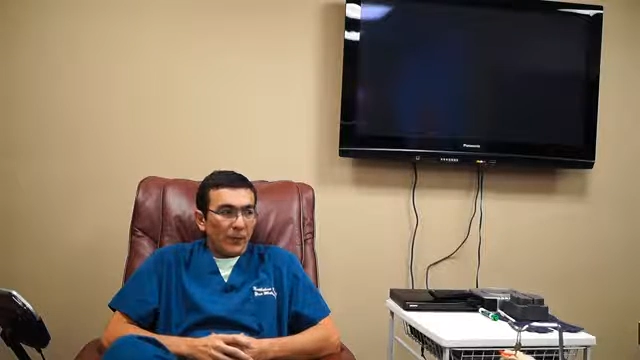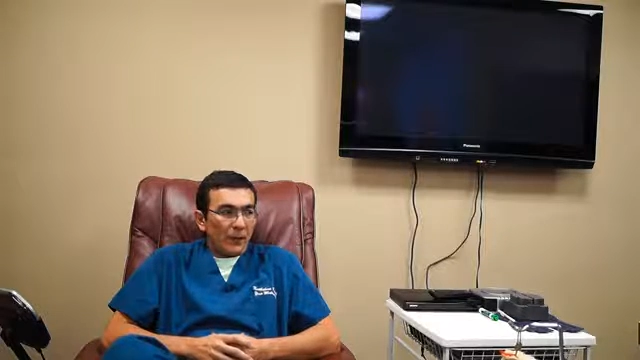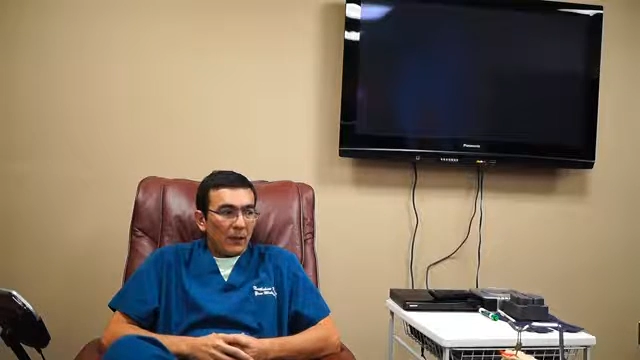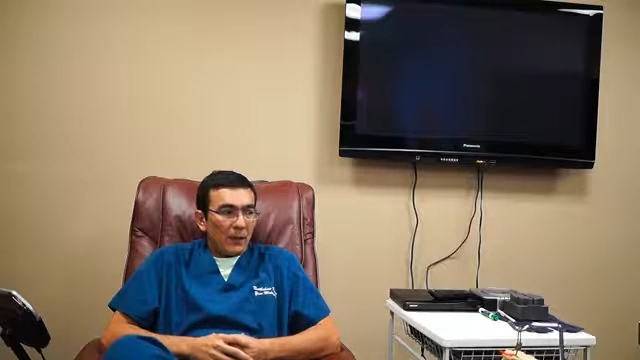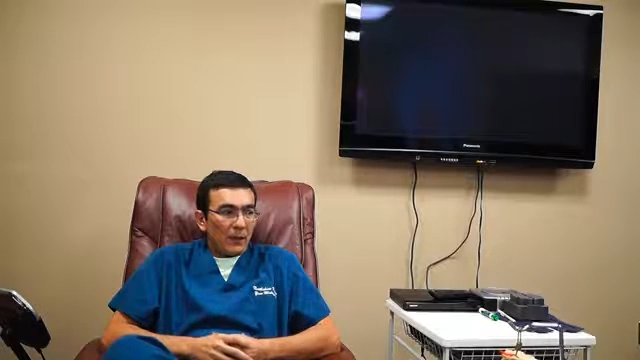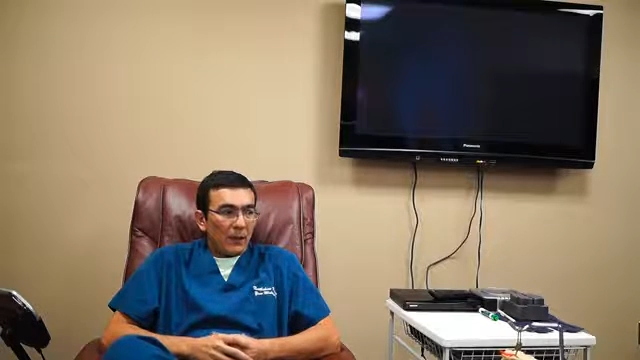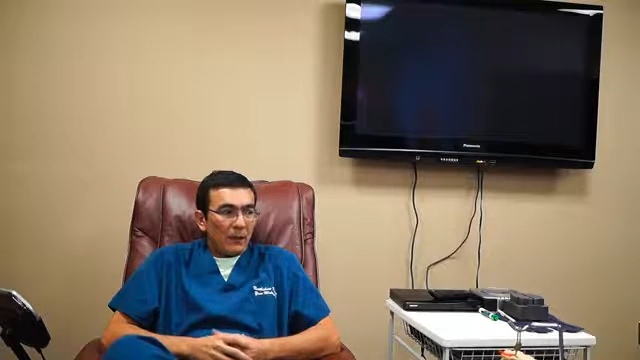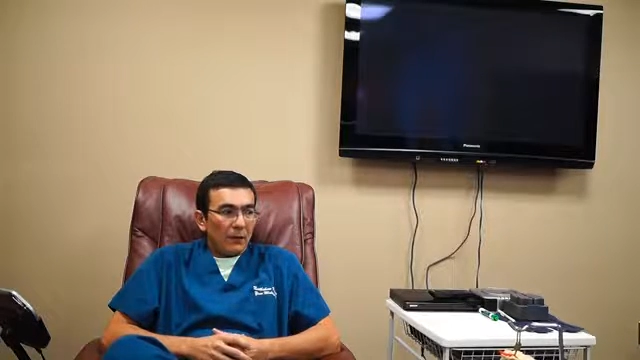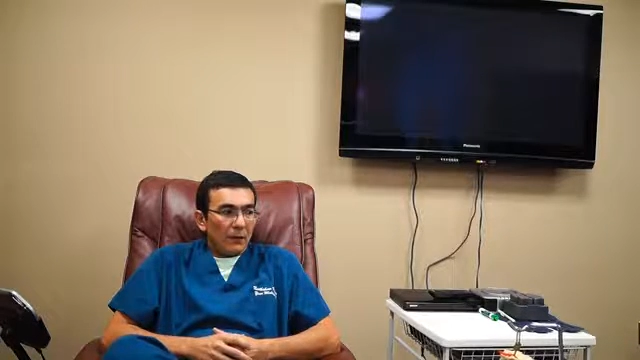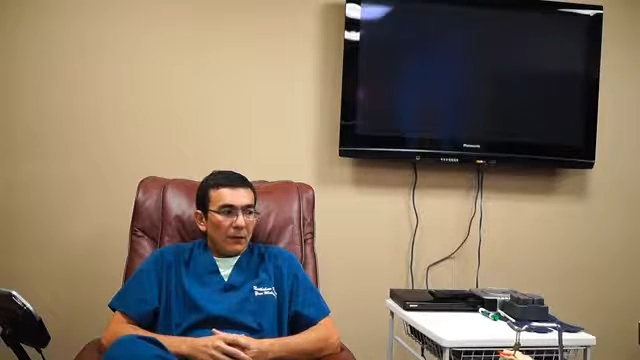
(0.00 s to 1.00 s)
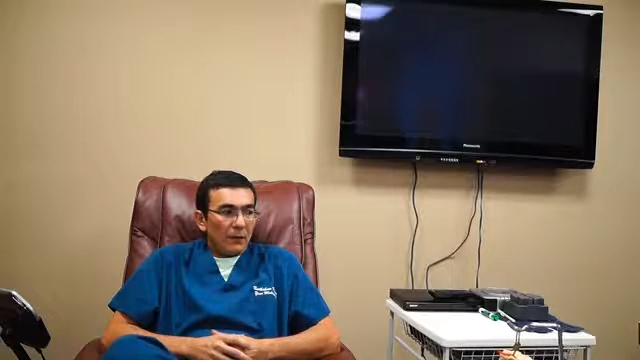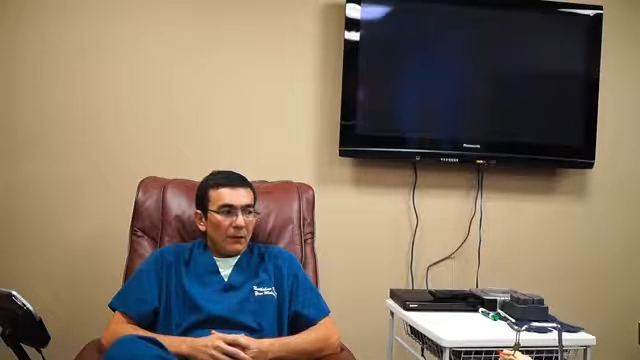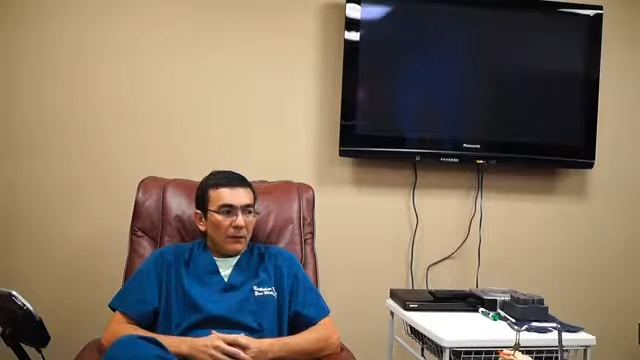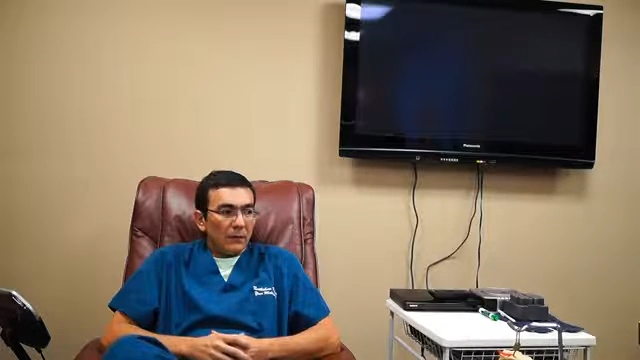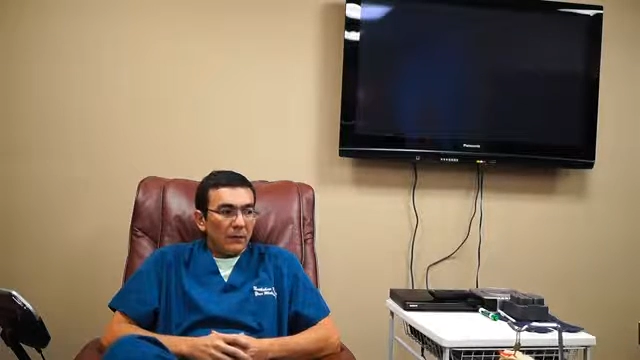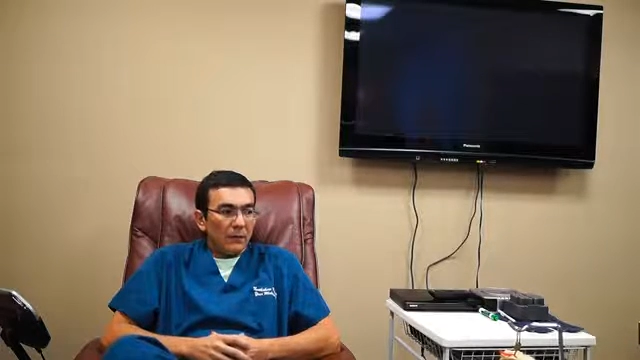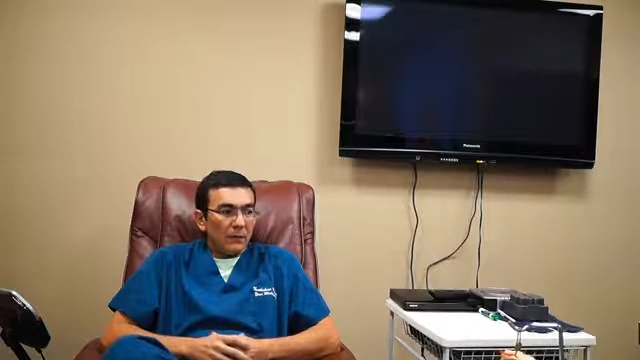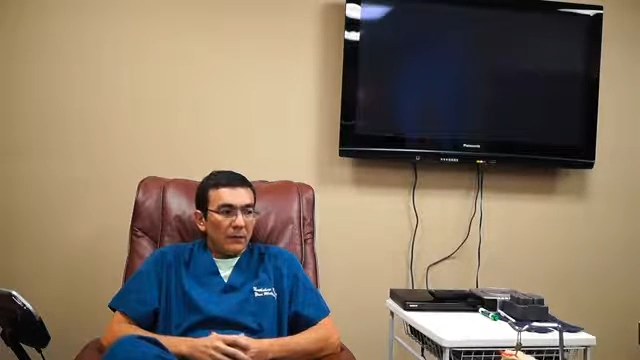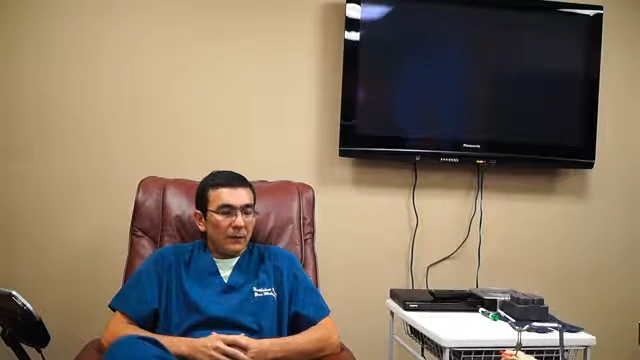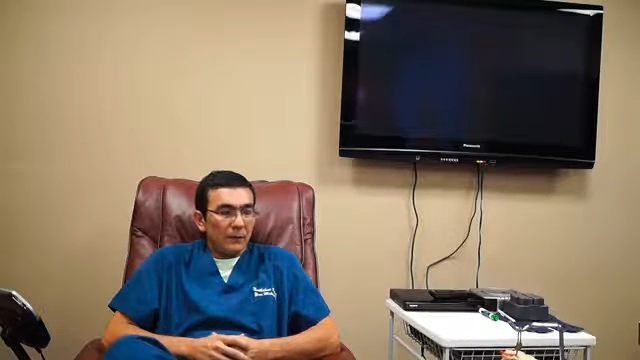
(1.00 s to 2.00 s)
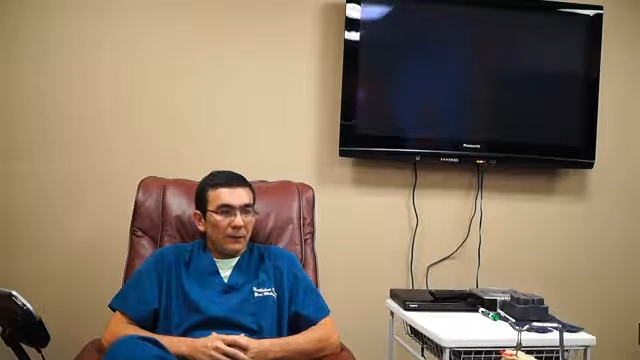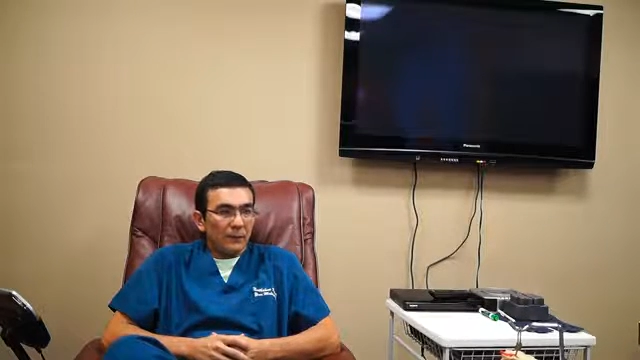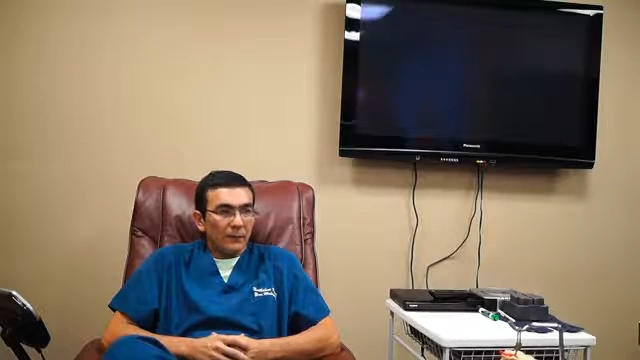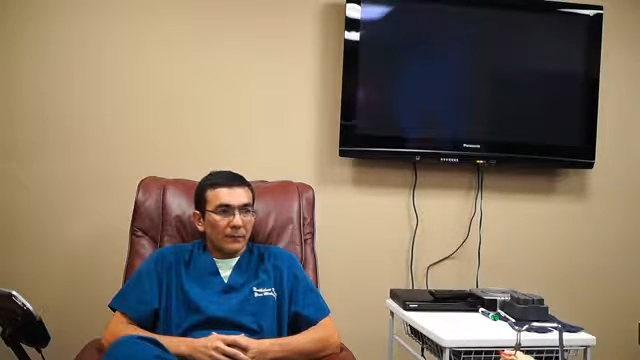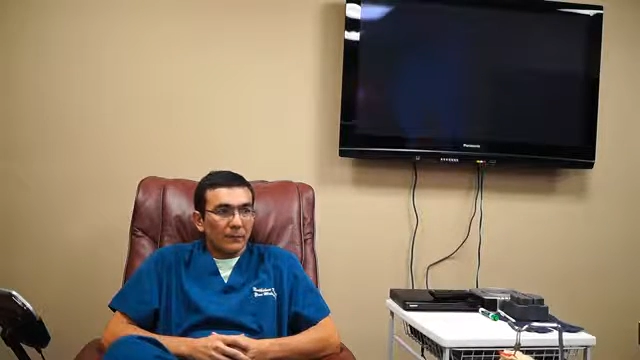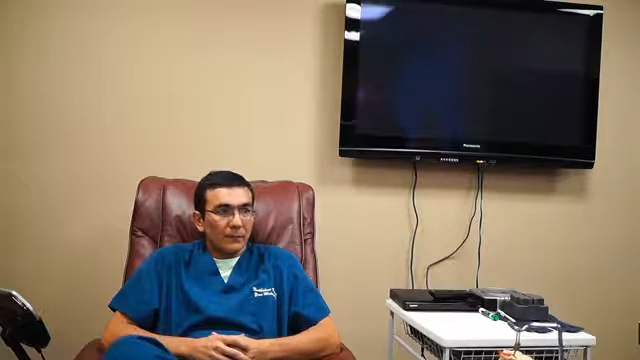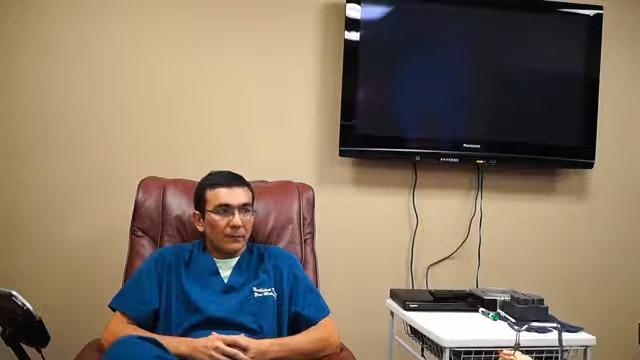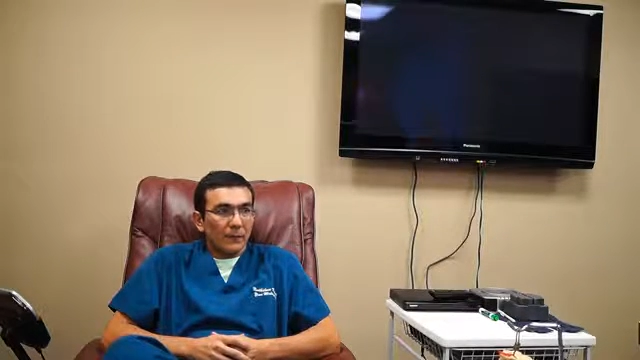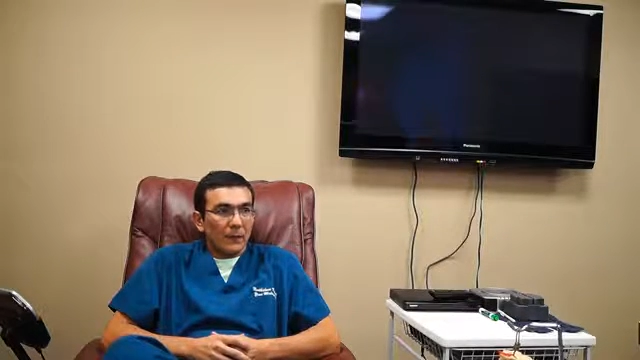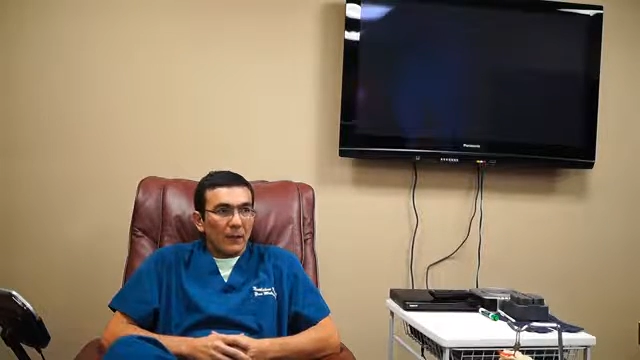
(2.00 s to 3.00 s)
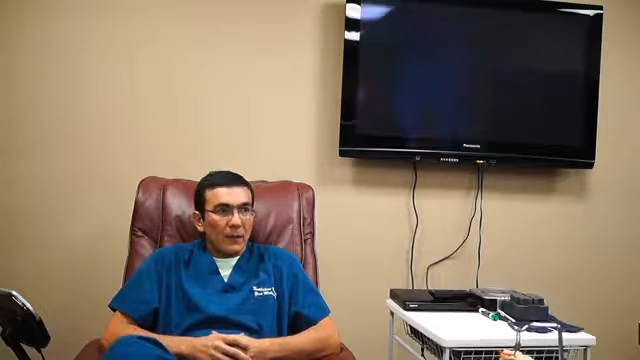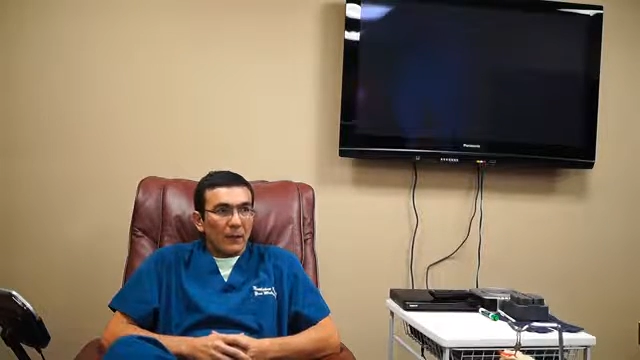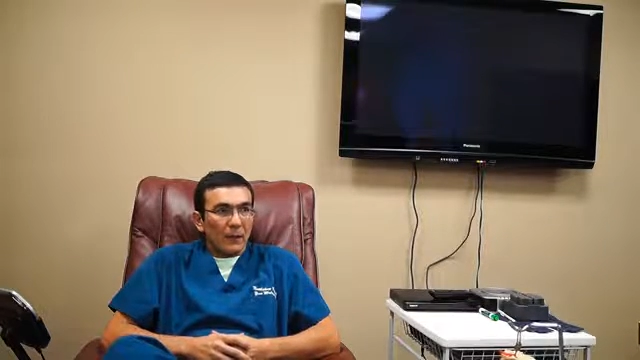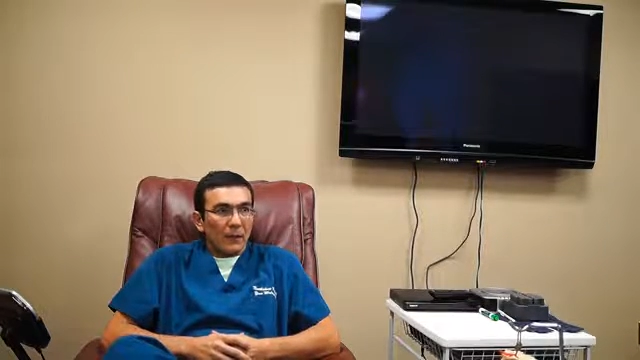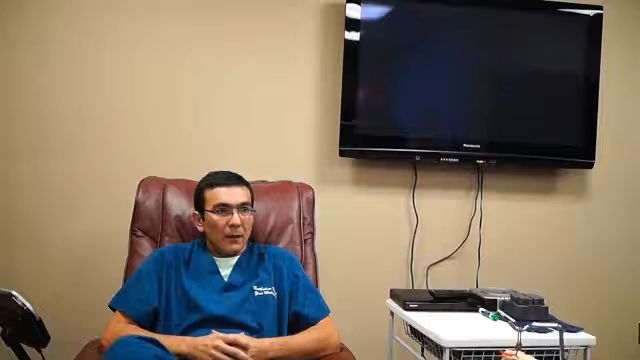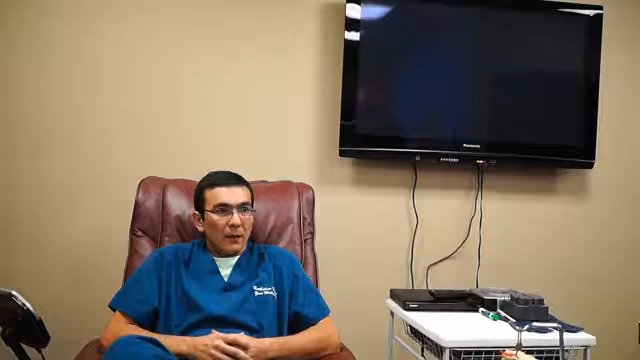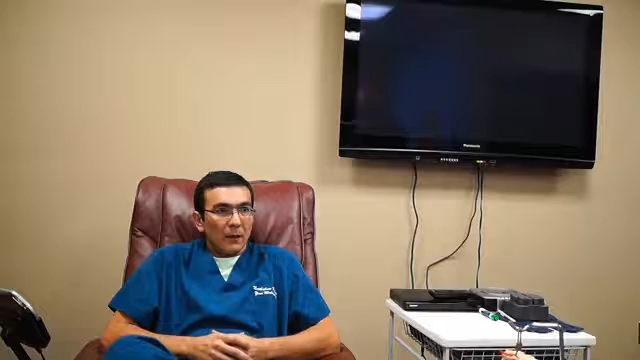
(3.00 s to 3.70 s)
(silence)